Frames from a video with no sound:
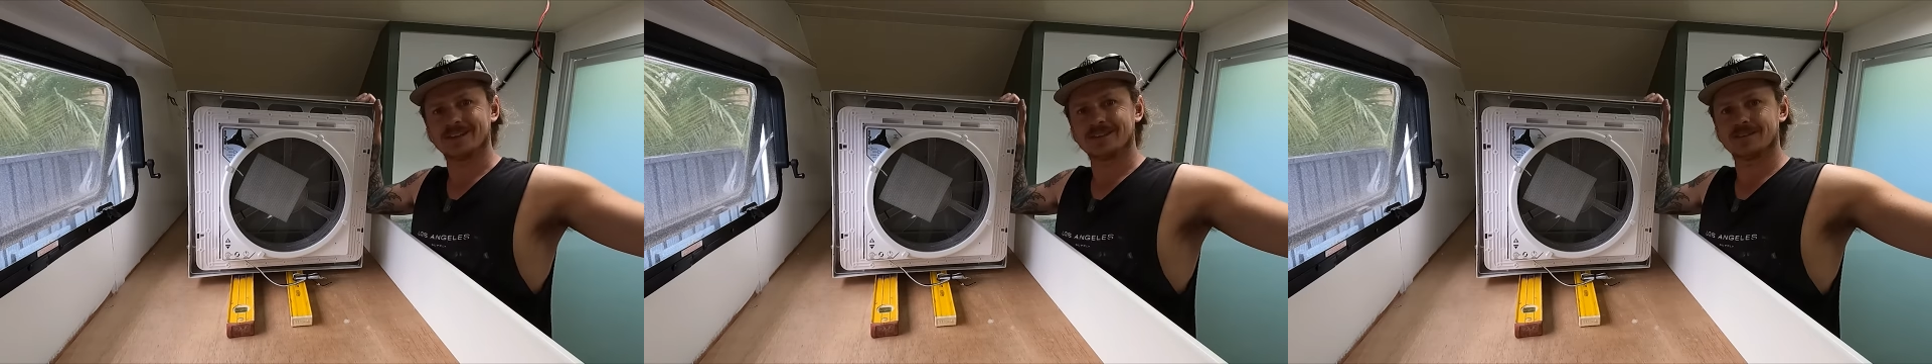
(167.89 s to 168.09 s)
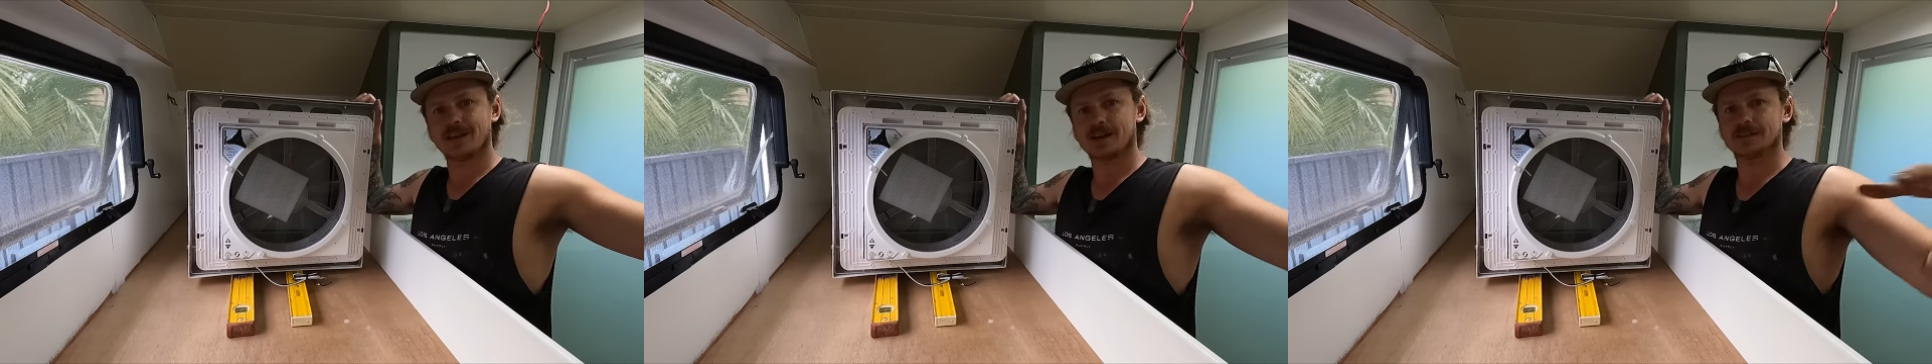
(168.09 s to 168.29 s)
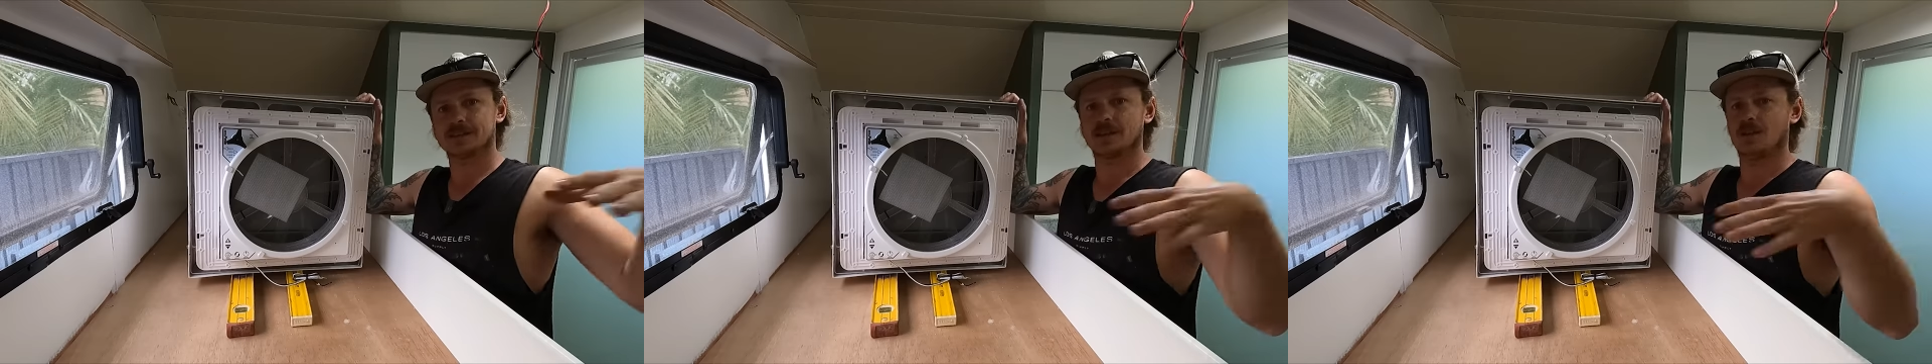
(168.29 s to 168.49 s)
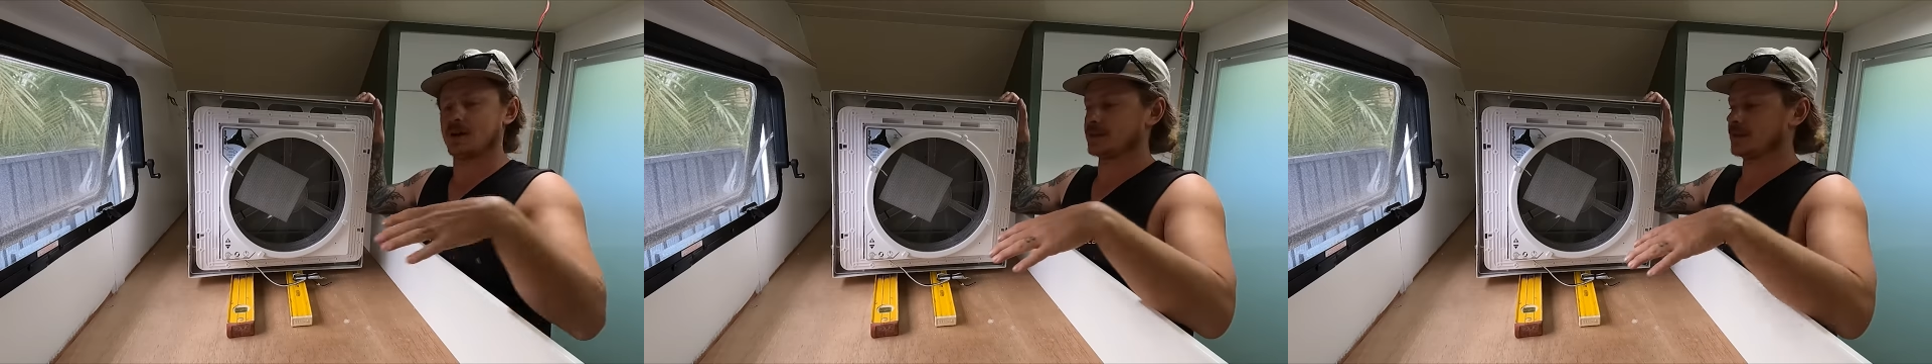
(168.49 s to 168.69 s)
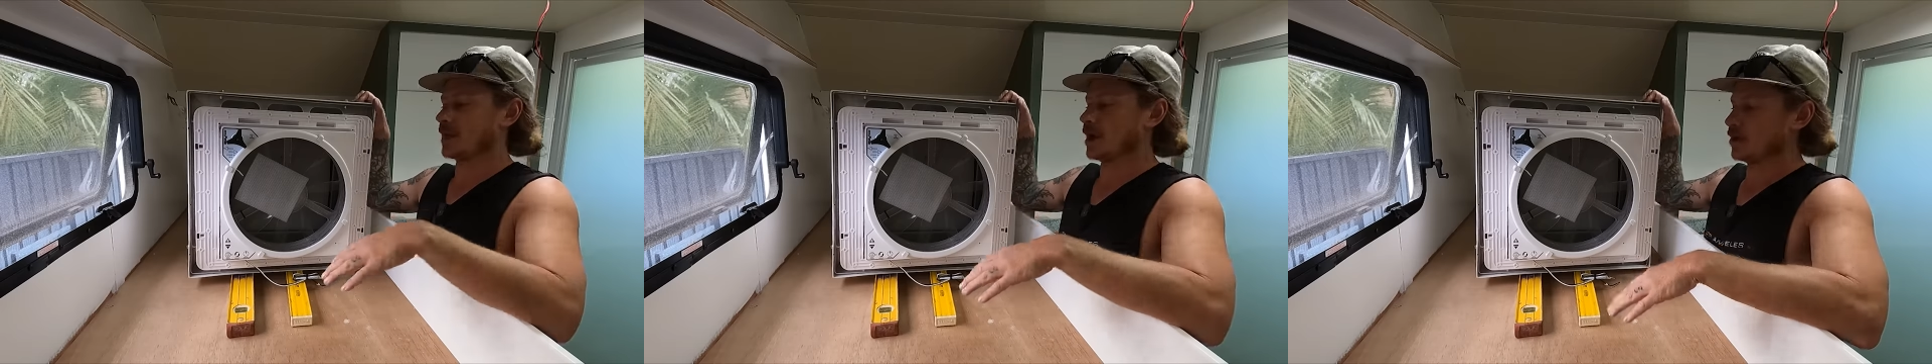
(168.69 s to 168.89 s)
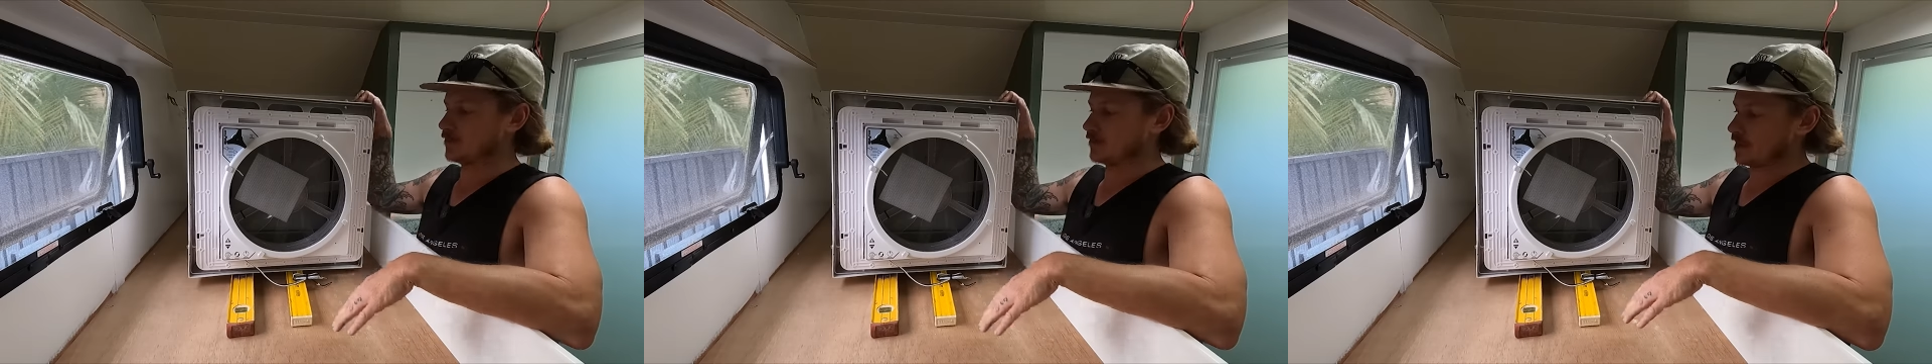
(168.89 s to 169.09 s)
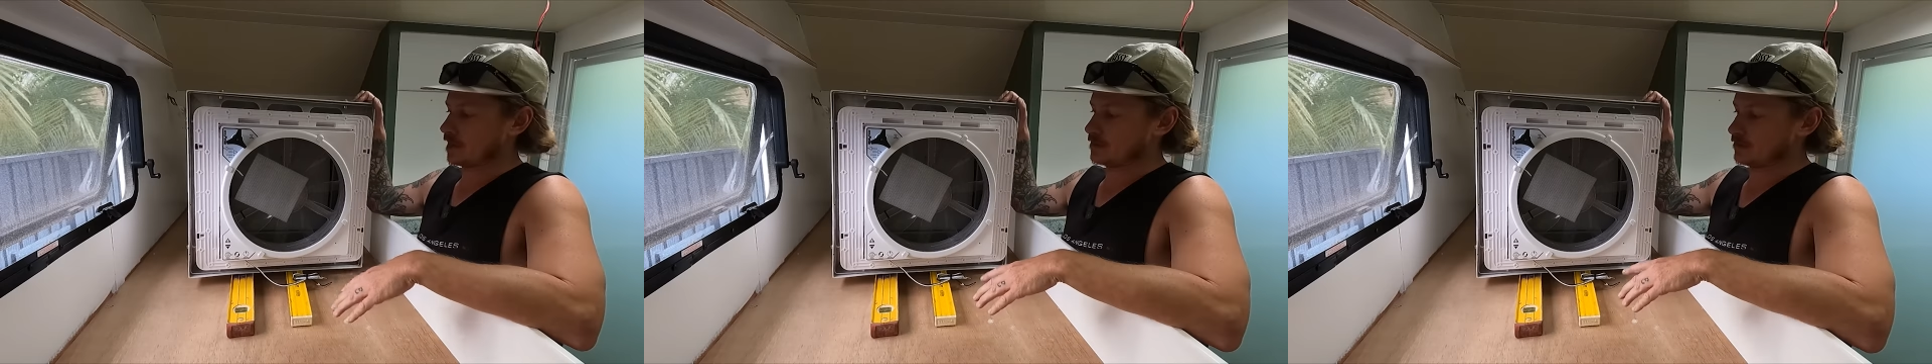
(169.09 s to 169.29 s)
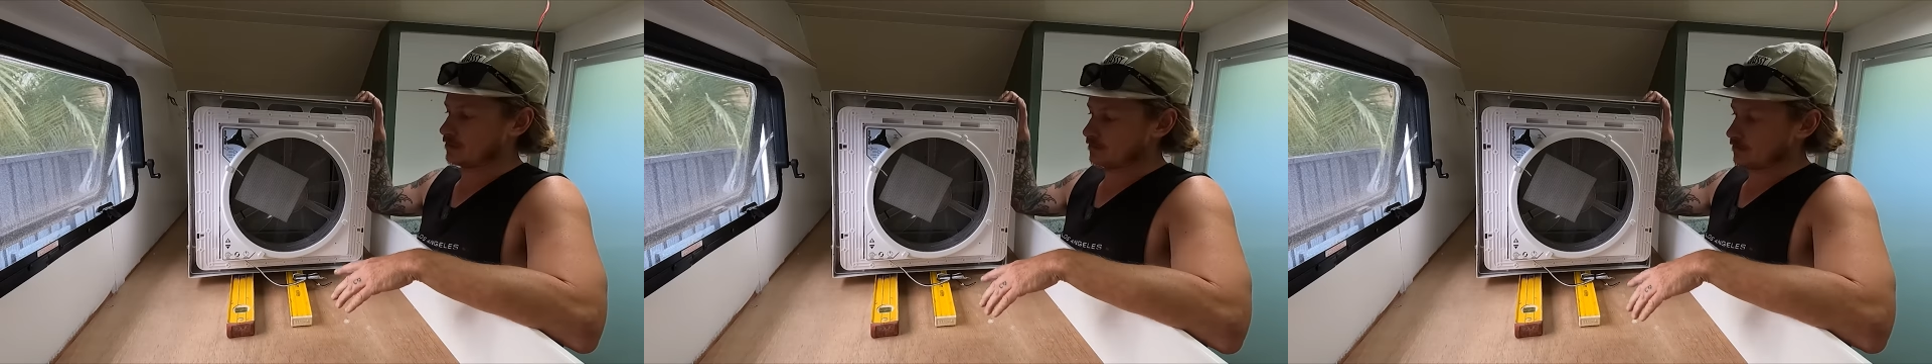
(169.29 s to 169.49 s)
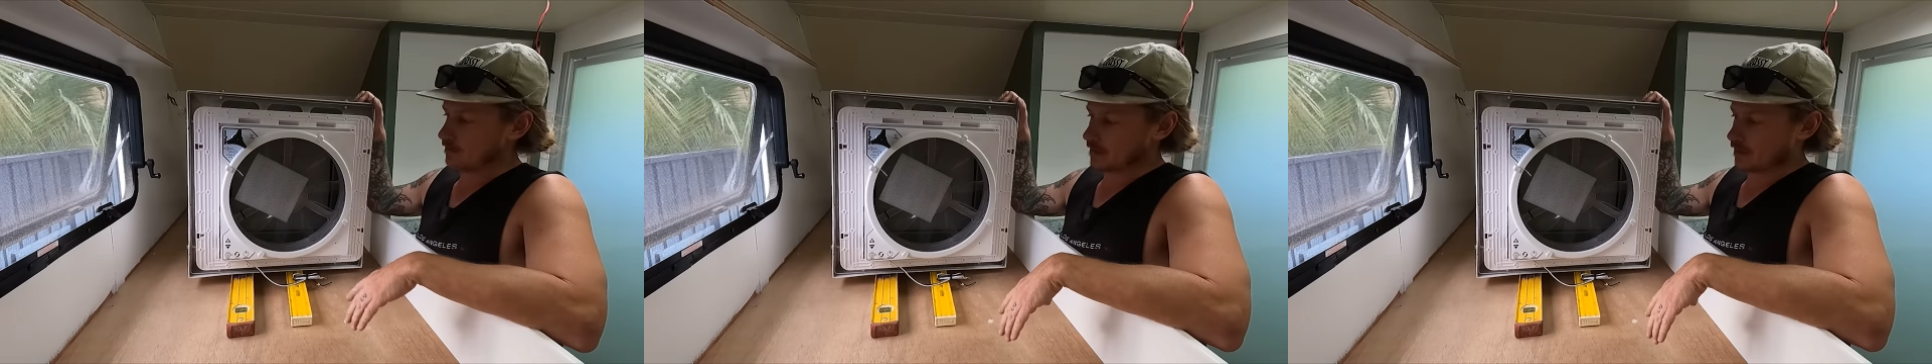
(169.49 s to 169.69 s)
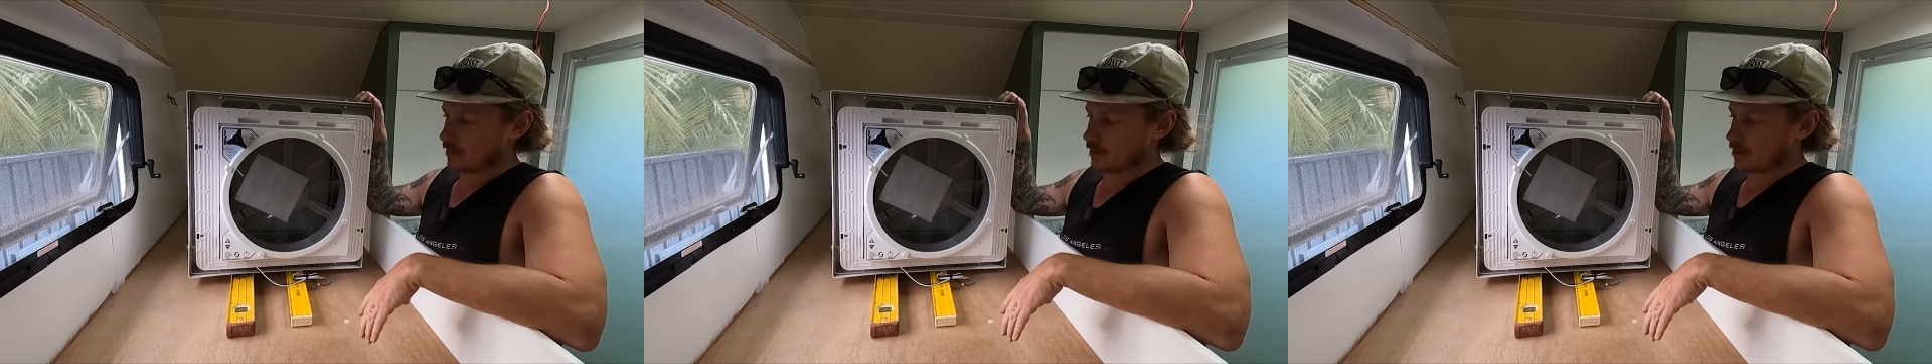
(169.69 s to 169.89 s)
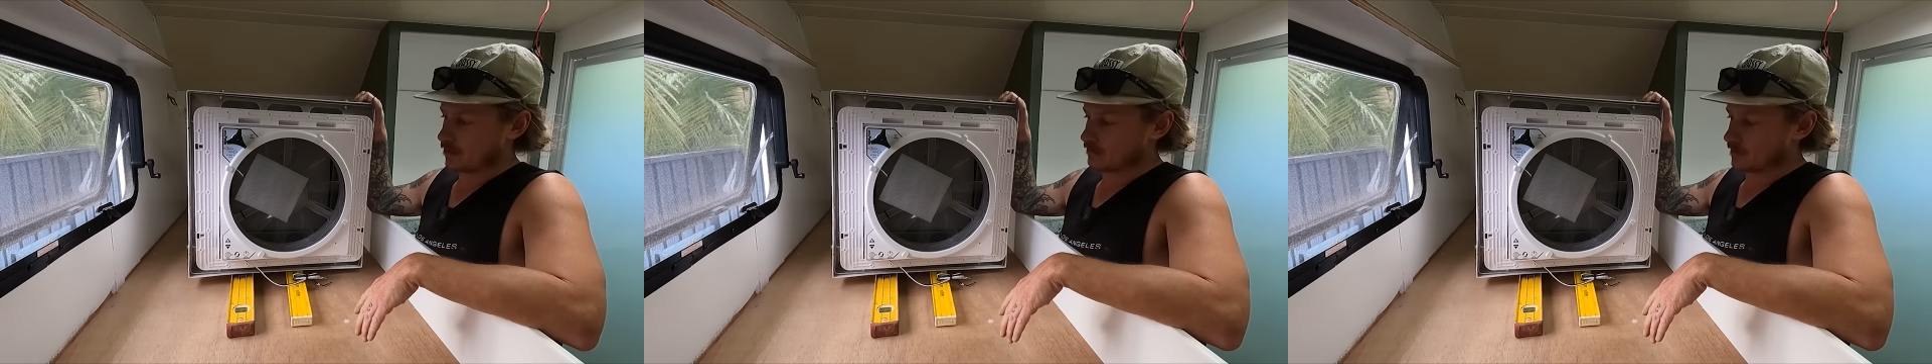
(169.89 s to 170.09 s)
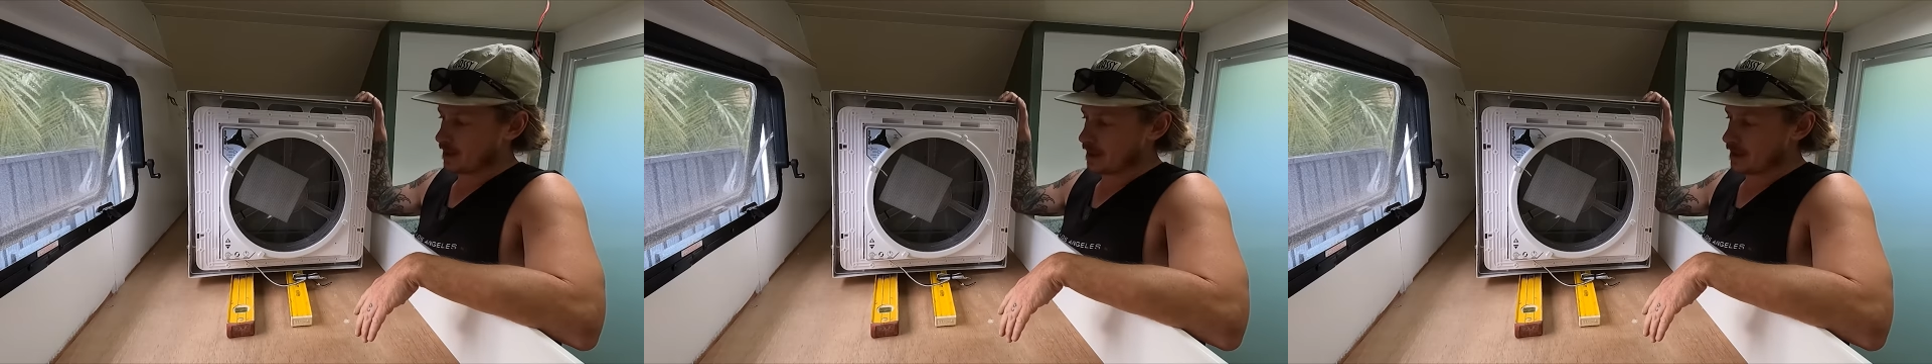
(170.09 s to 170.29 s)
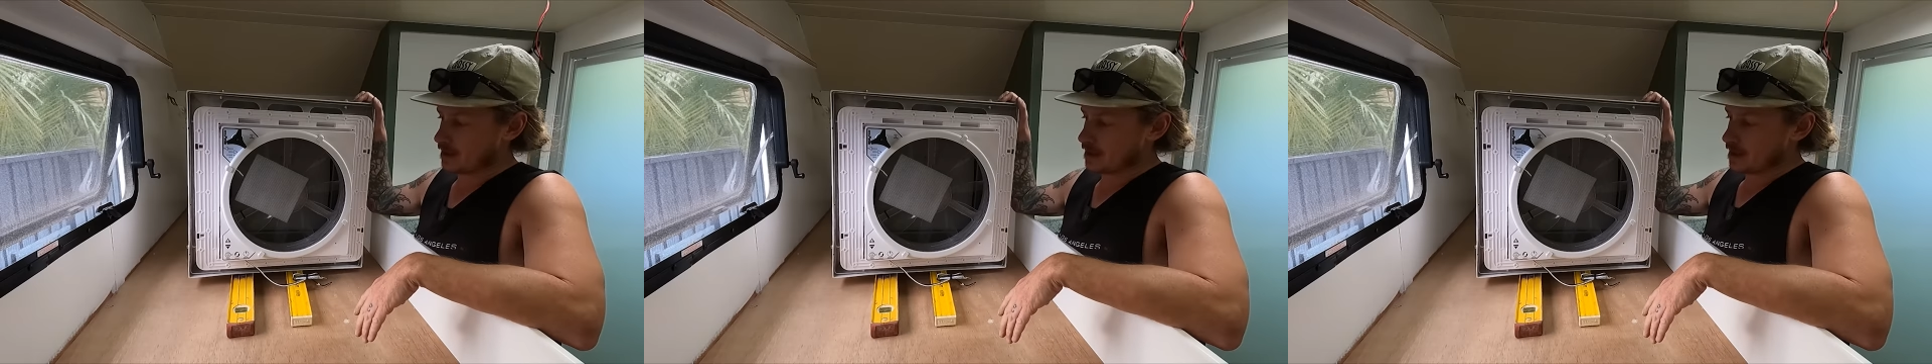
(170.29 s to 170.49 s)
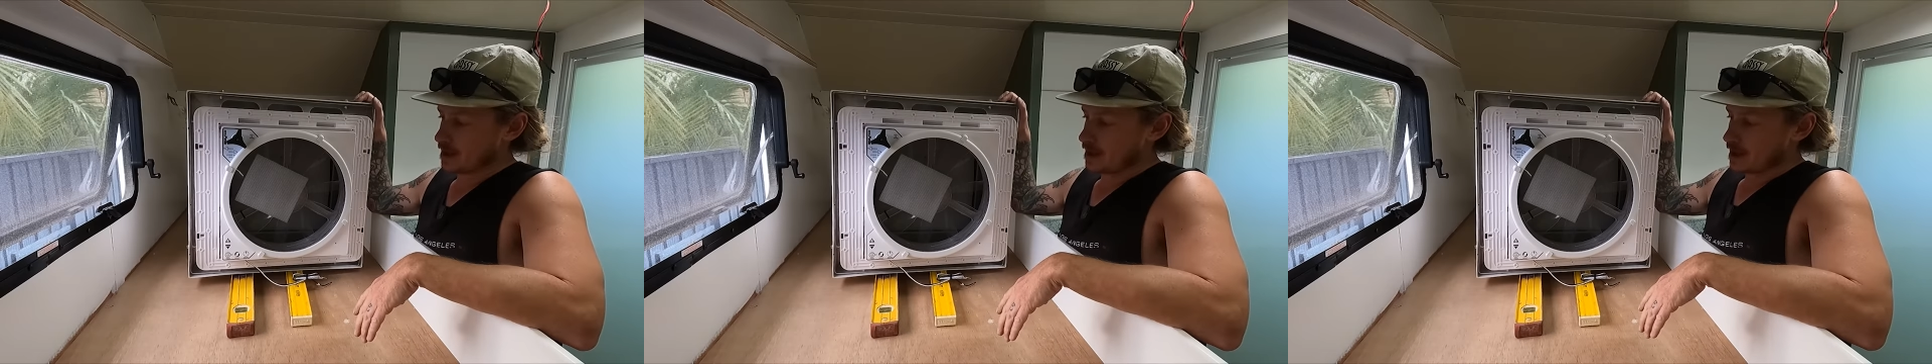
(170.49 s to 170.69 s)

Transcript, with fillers: exactly like the Carafan used to in our old van.